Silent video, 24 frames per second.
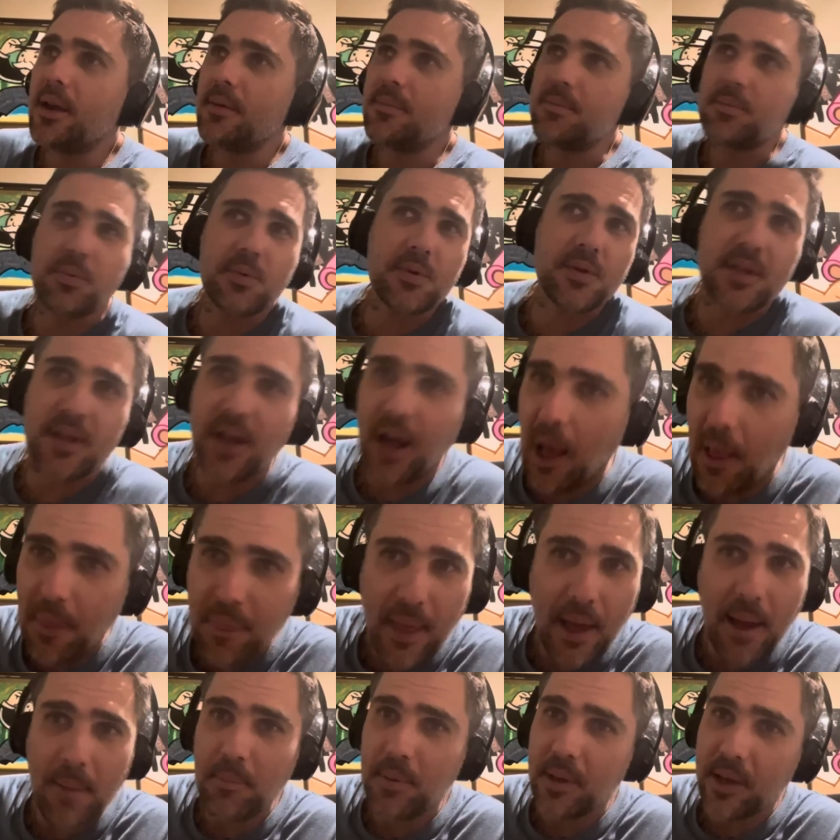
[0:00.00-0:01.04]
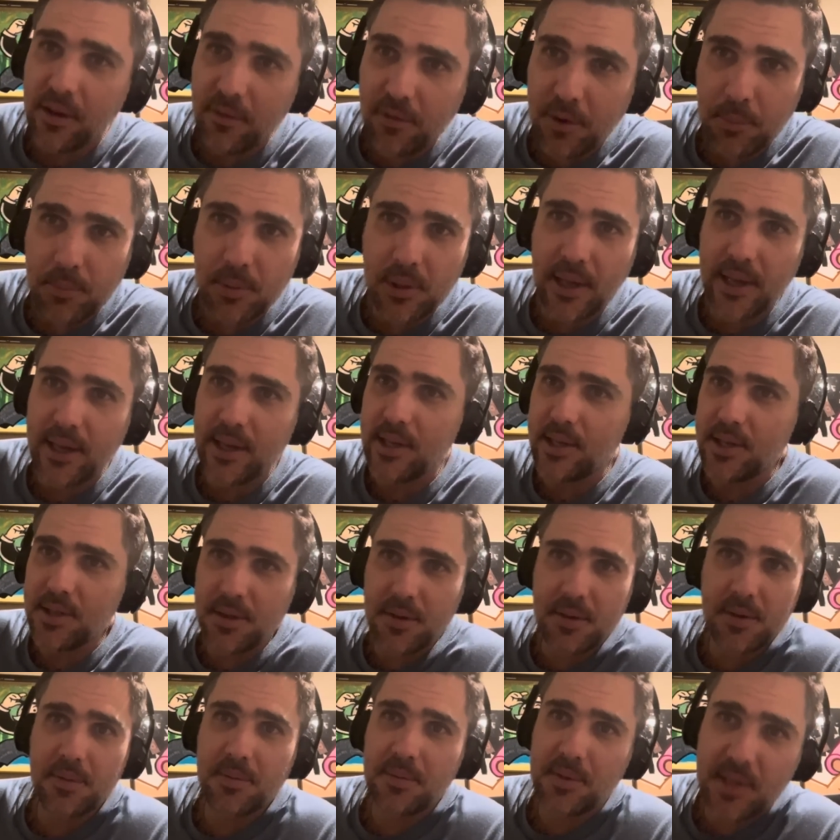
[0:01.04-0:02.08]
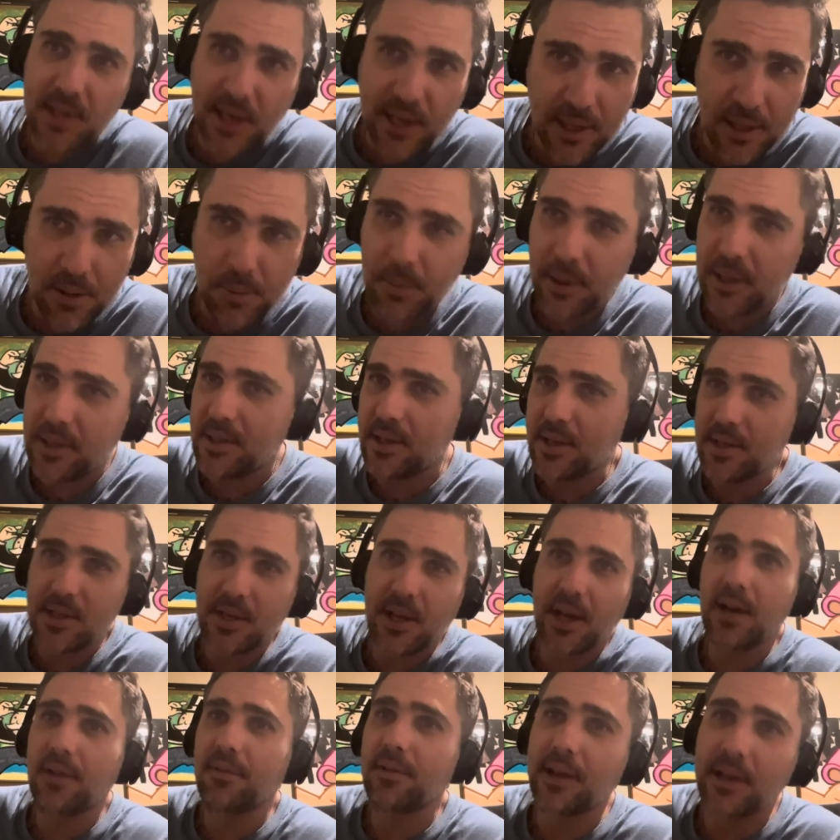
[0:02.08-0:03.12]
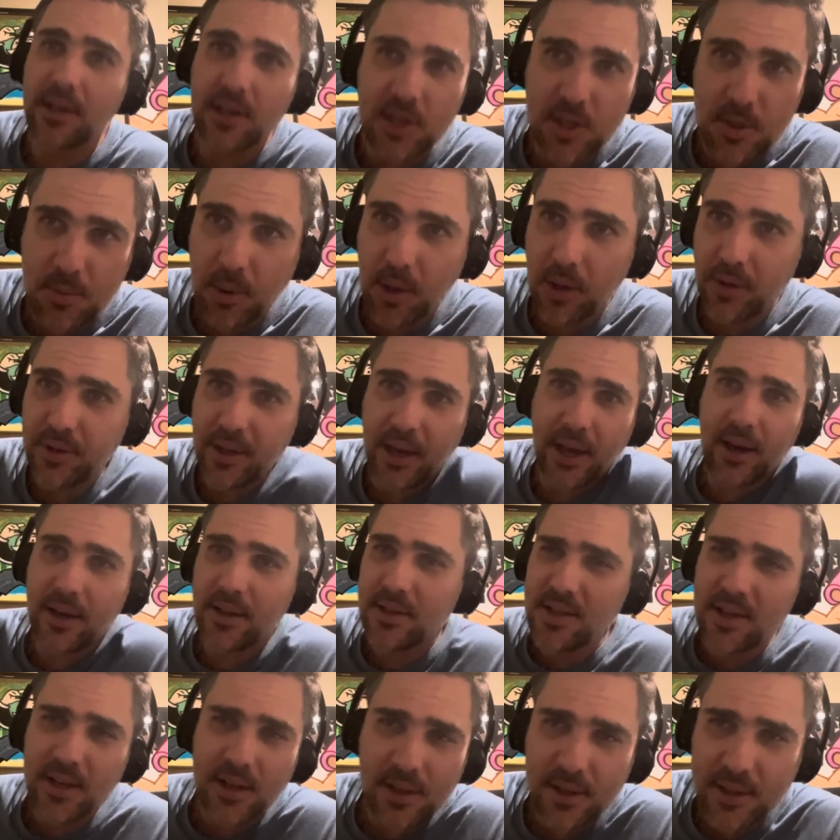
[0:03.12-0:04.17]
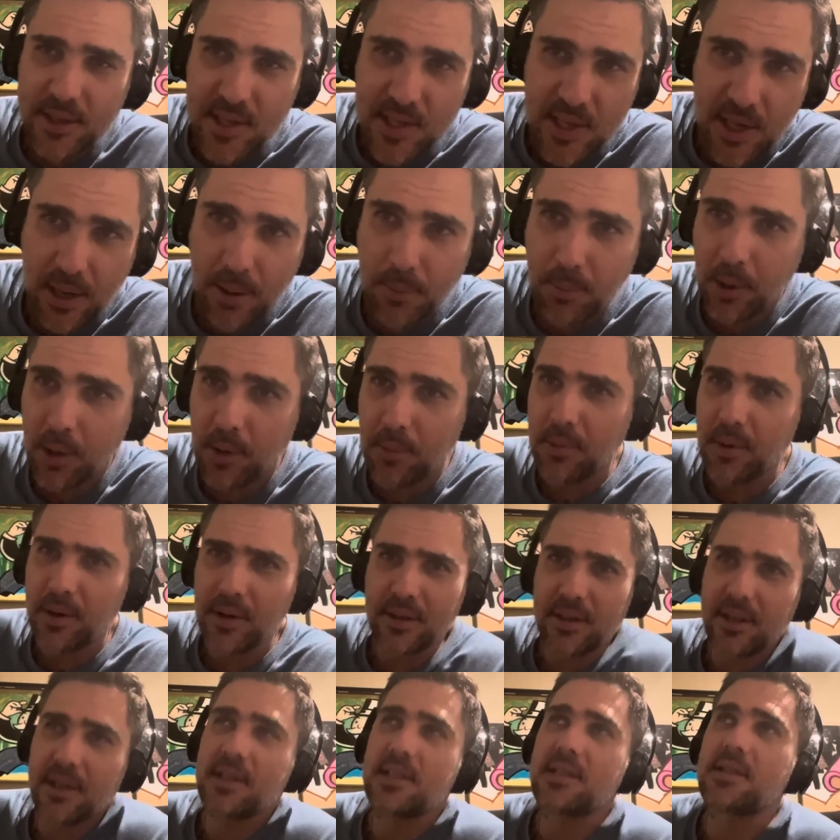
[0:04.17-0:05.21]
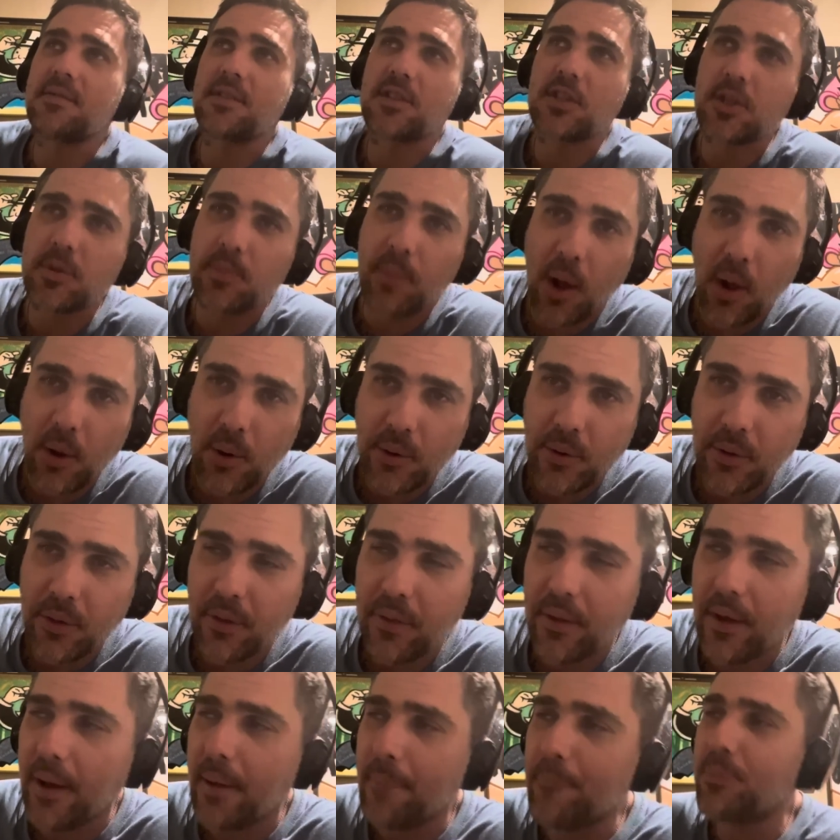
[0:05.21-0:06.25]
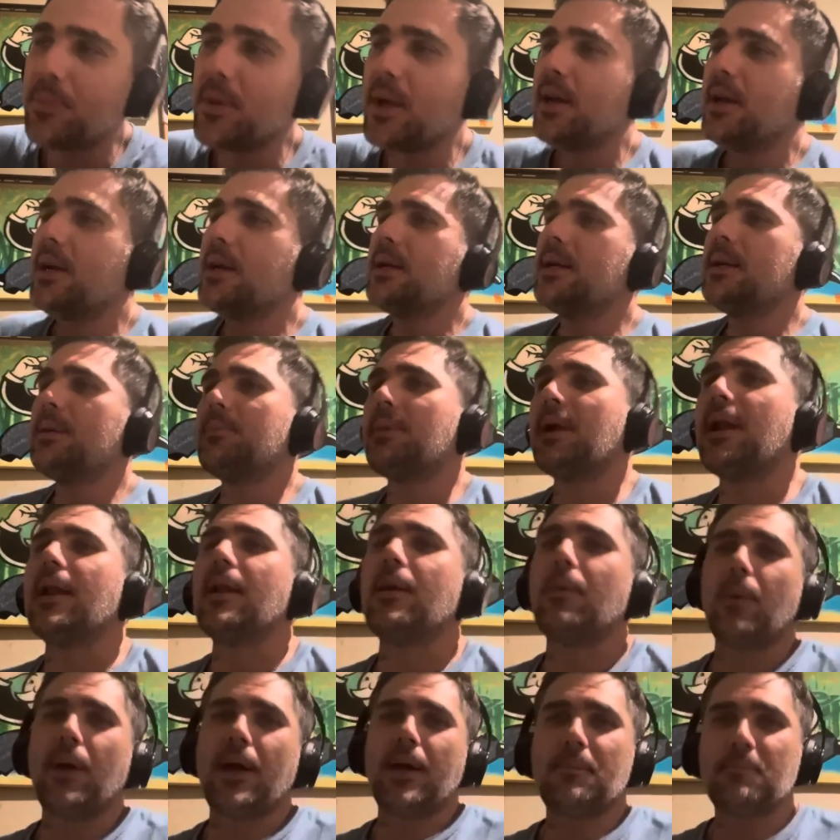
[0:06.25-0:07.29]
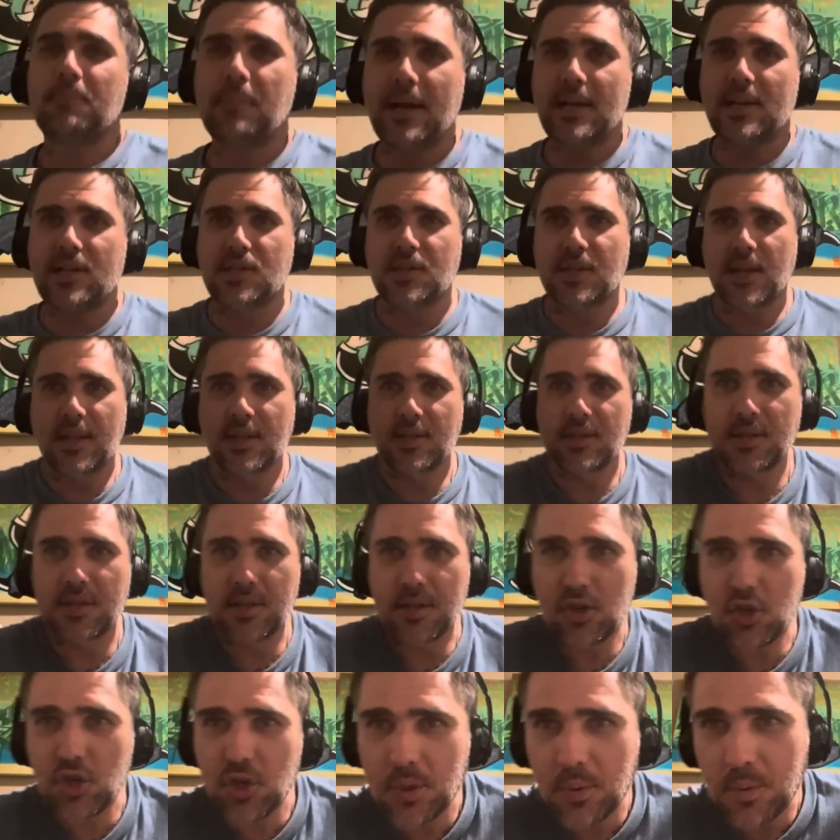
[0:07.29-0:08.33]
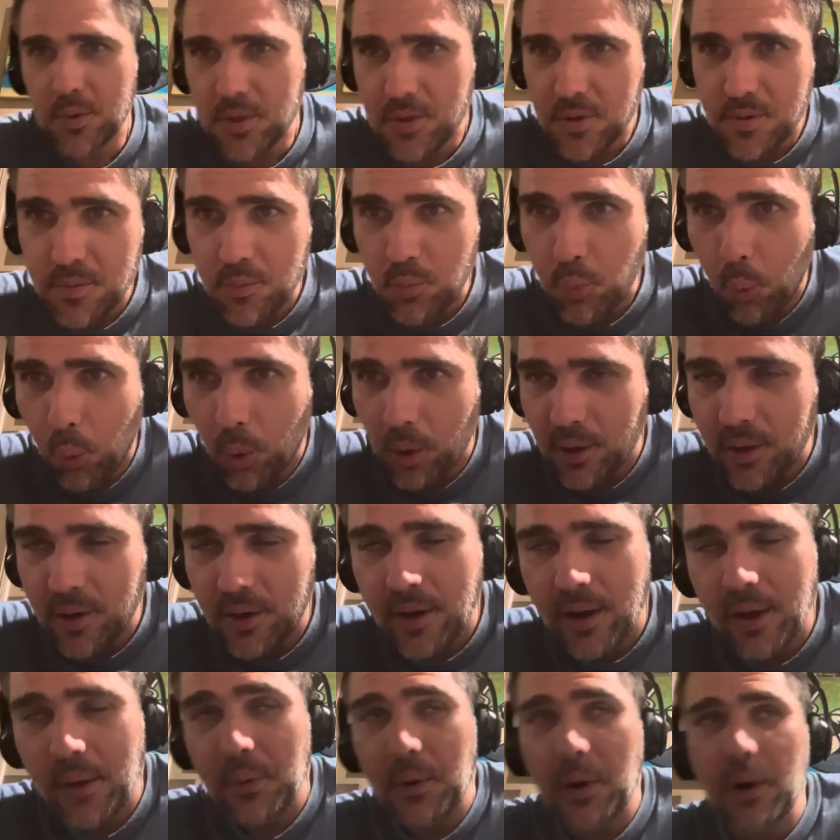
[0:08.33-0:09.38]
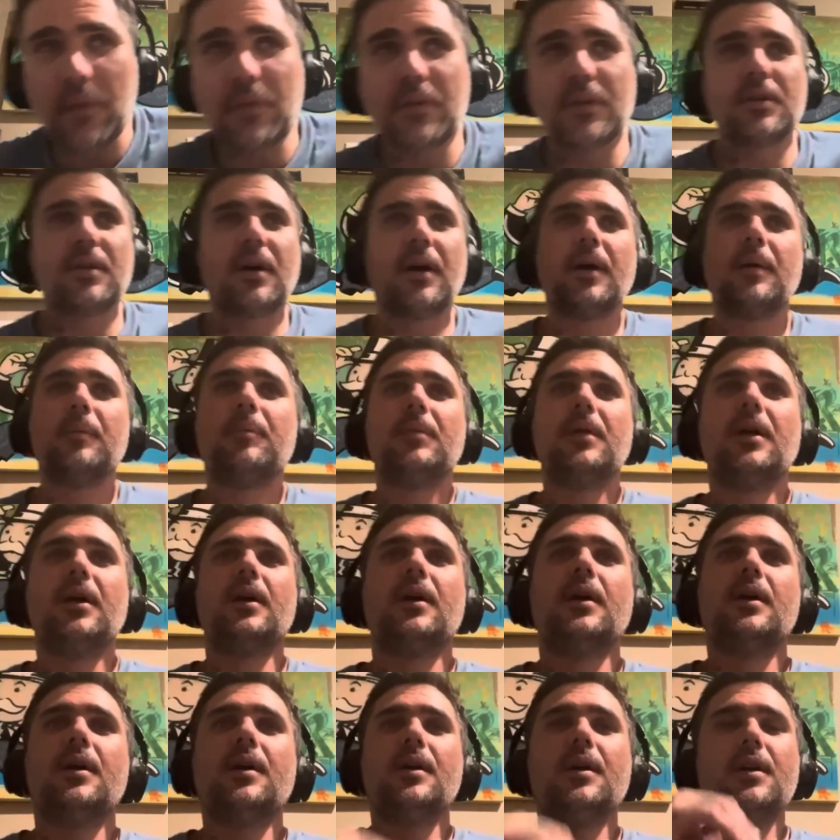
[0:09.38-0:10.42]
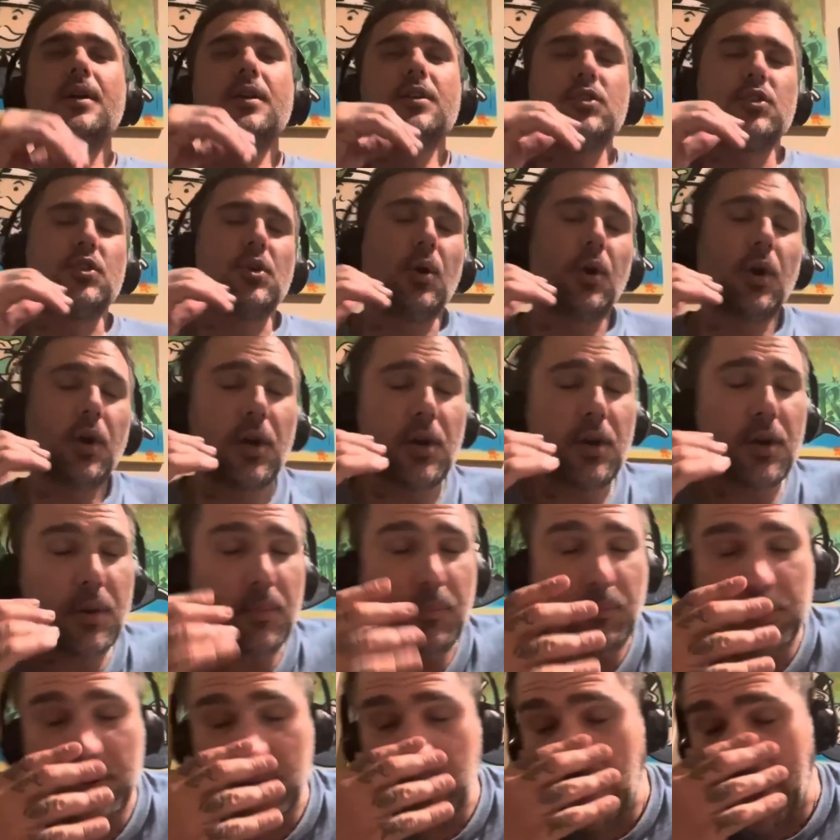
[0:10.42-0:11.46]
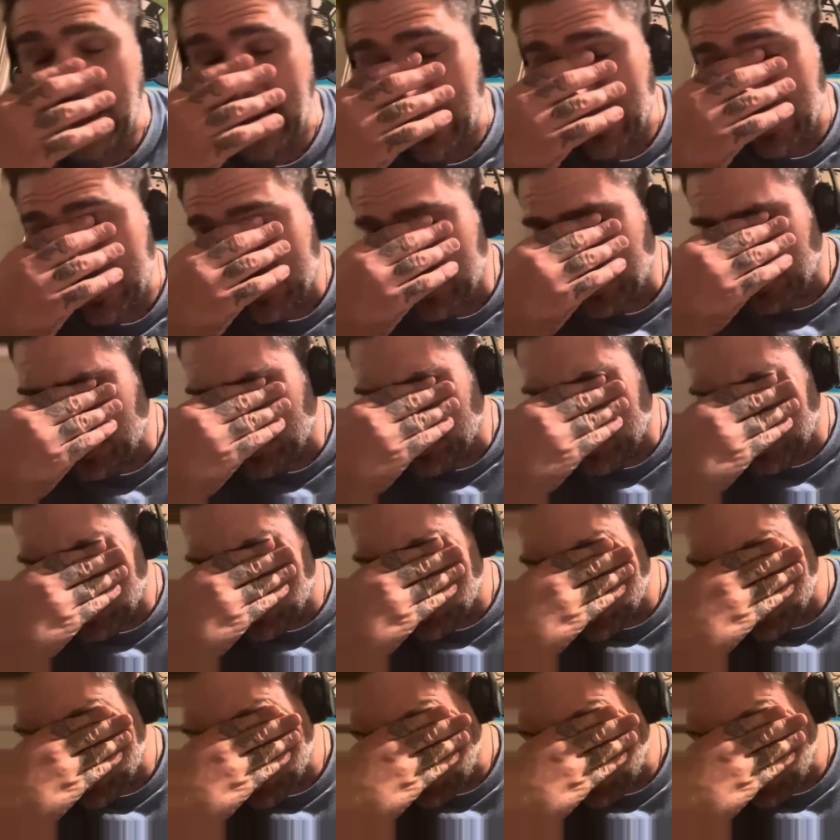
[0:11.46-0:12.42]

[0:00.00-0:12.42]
It's not that big of a place. San Clemente is kind of like a small town. It's kind of like Santa Barbara. I think it's even smaller than that. But anyway, it makes sense that she was working down there at the time. So her plan is that she